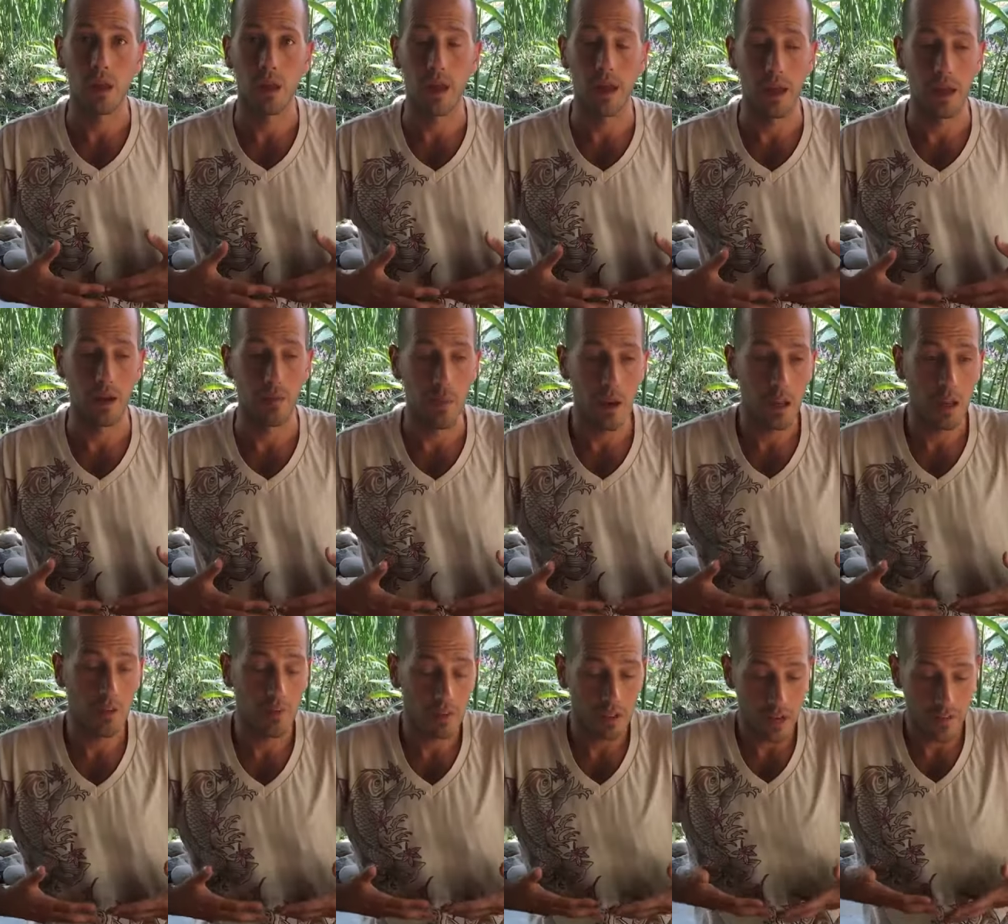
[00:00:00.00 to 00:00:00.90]
And
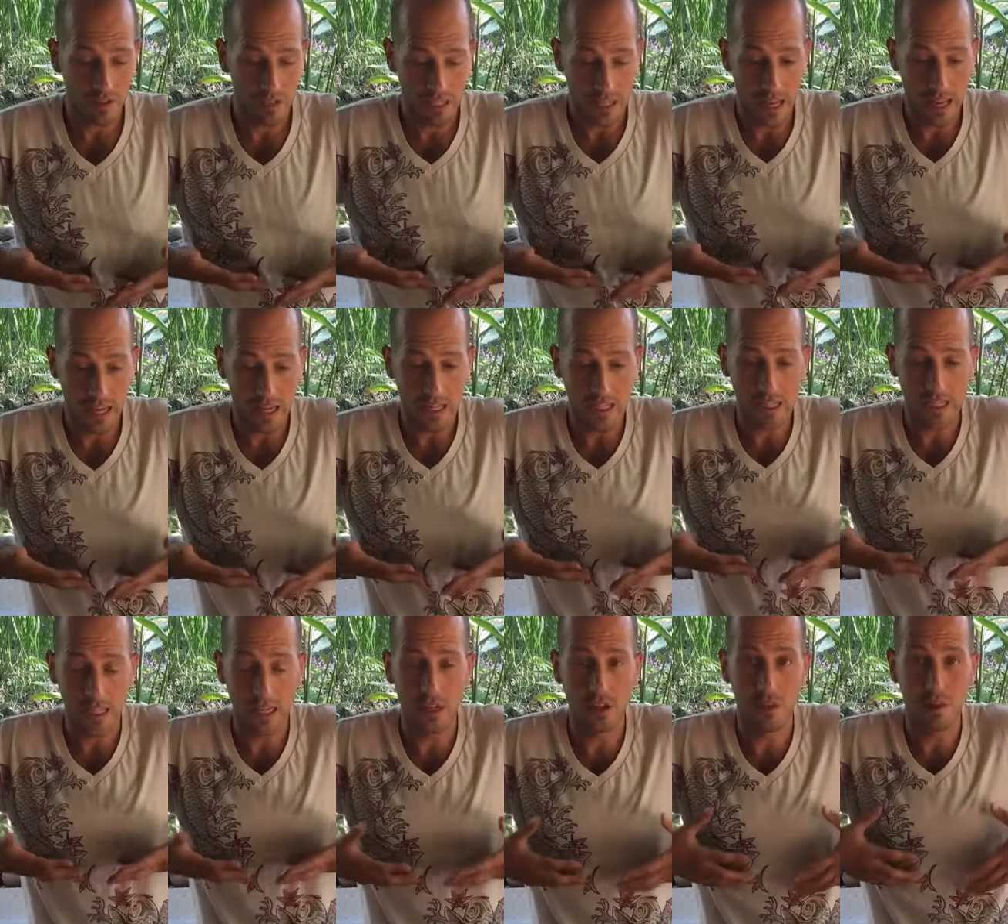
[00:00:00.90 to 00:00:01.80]
many of us have a
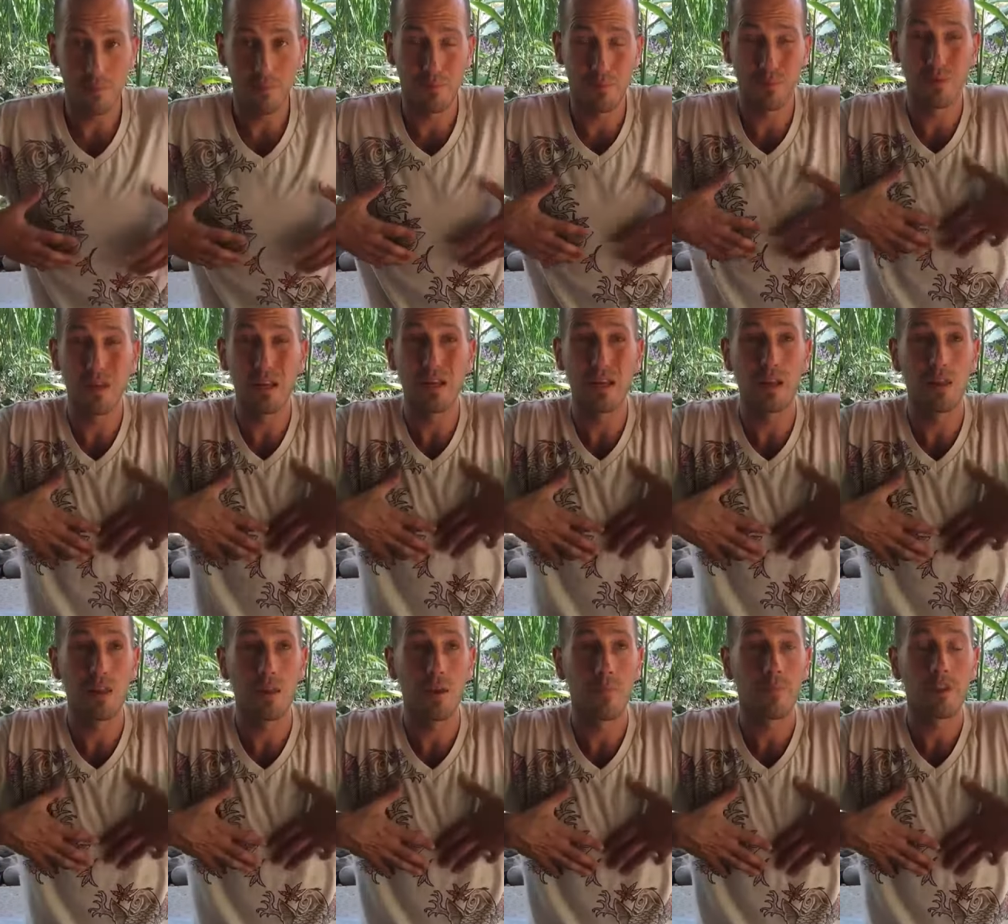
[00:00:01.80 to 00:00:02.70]
tendency to
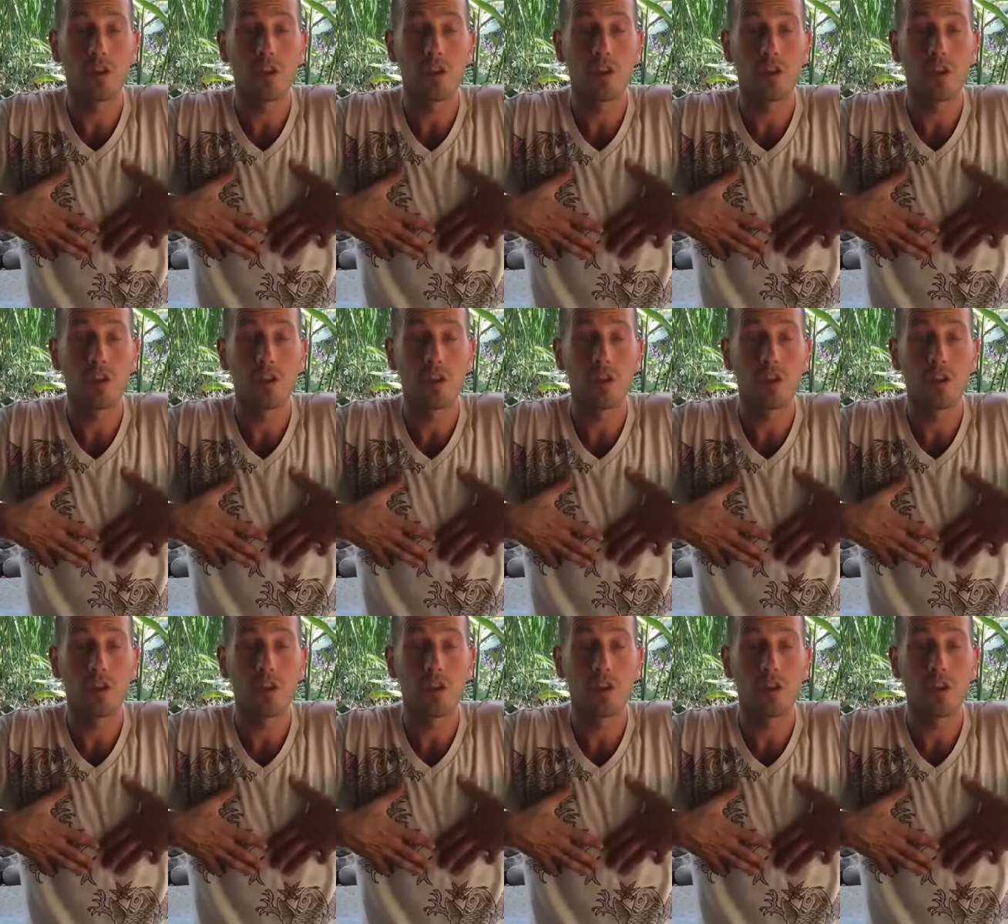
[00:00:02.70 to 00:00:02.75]
breathe